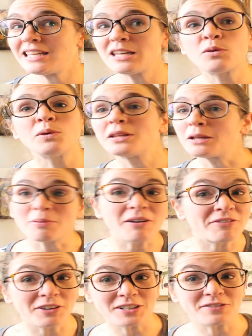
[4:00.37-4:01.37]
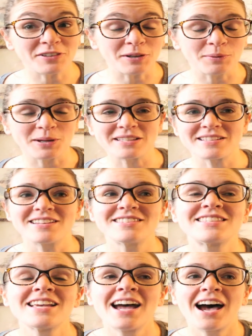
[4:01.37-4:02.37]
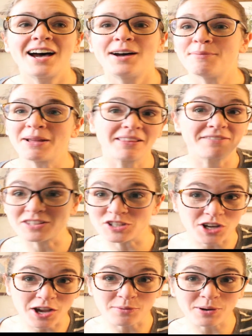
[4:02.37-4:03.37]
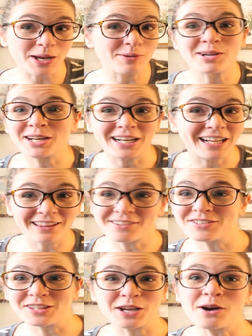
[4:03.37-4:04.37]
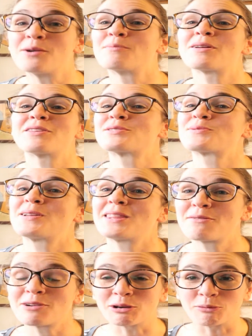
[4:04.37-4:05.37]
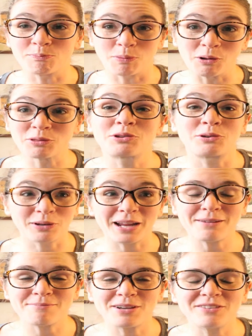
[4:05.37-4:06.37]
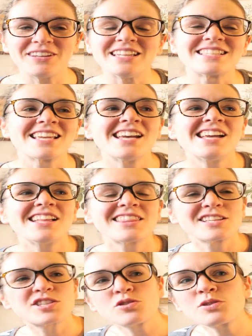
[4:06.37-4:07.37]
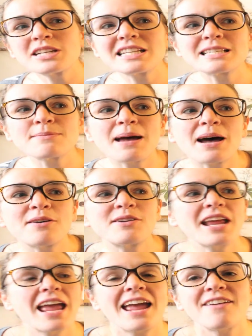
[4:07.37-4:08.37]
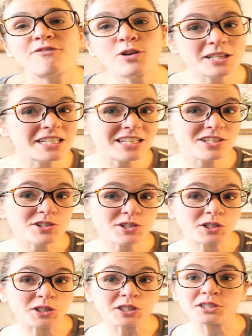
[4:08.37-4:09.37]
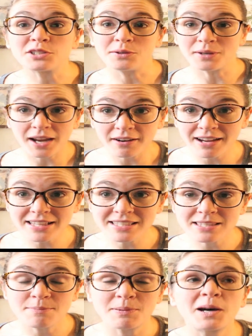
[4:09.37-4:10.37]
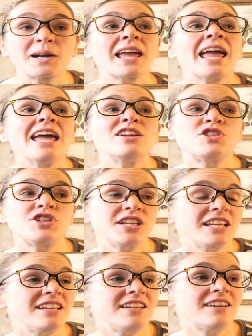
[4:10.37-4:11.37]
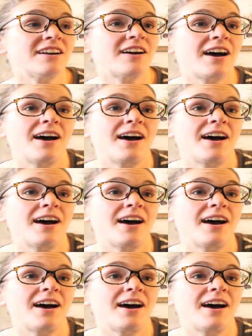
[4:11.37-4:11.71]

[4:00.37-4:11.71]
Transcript: equally, but for different reasons. I loved the John Wayne one and I loved the Coen Brothers one. They were both great movies. The story is about a 14-year-old girl who narrates the book. She